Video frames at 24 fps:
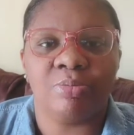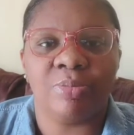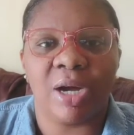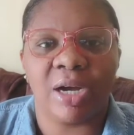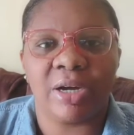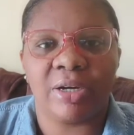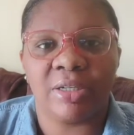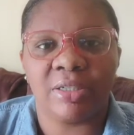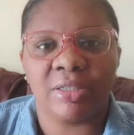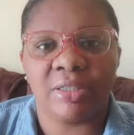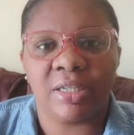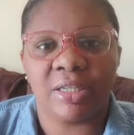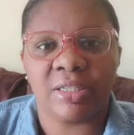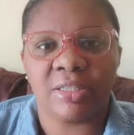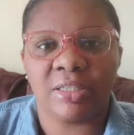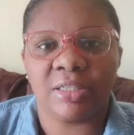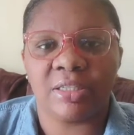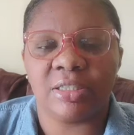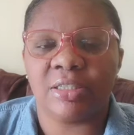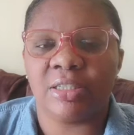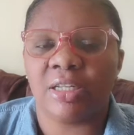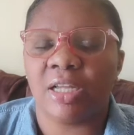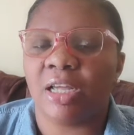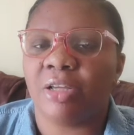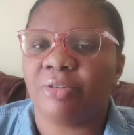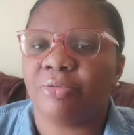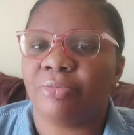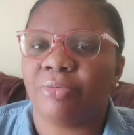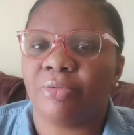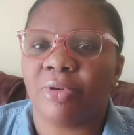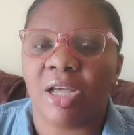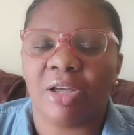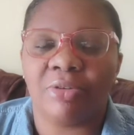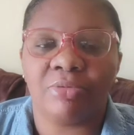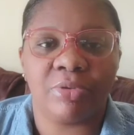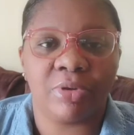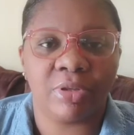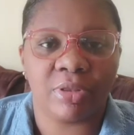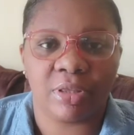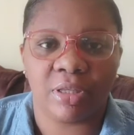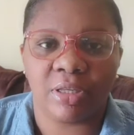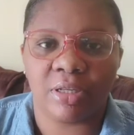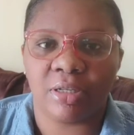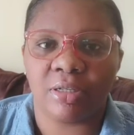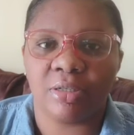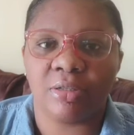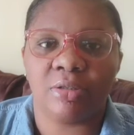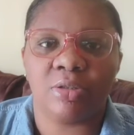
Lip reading: barrenness and everything.